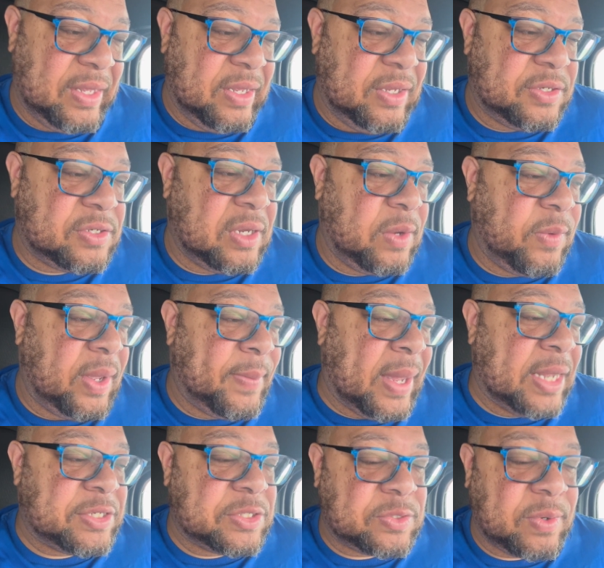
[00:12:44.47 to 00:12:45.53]
So anyway,
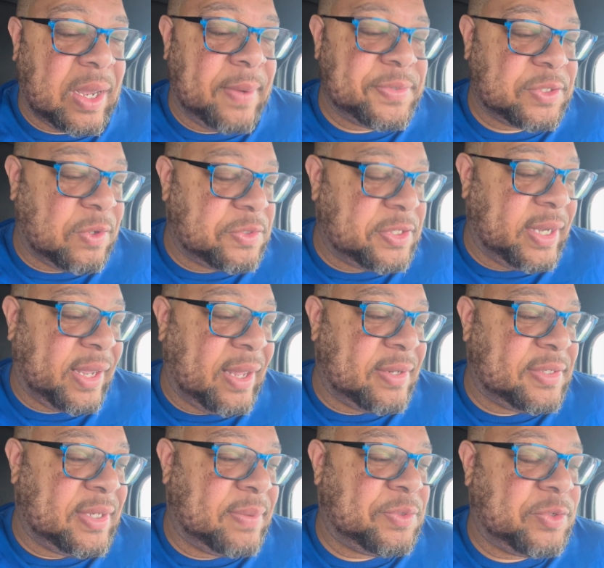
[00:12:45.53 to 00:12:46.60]
my subscribers, go check out
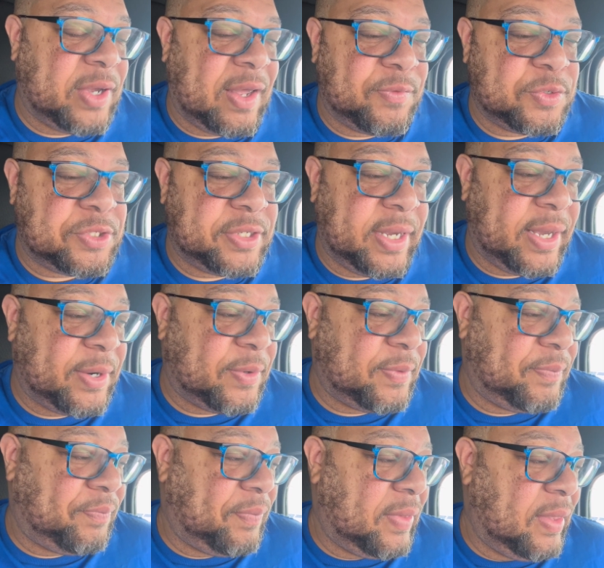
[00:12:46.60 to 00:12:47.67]
Tim Travels' channel
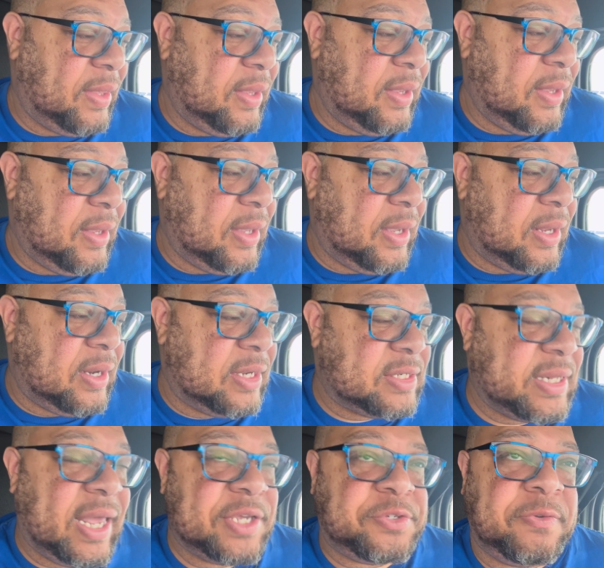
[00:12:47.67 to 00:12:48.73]
and his
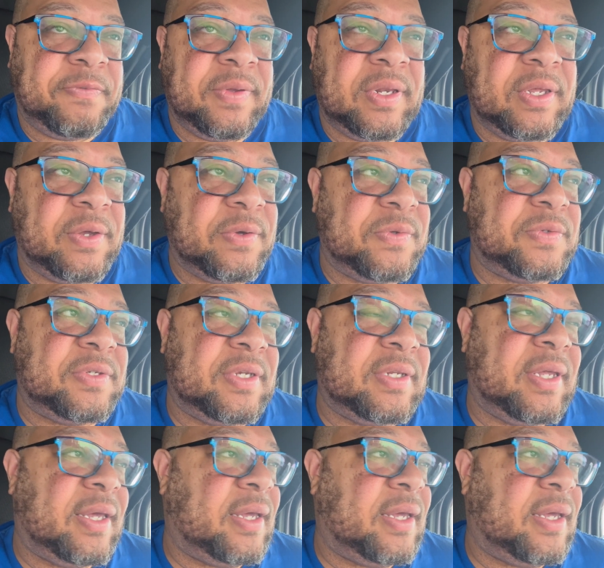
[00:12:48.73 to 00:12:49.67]
last two videos, and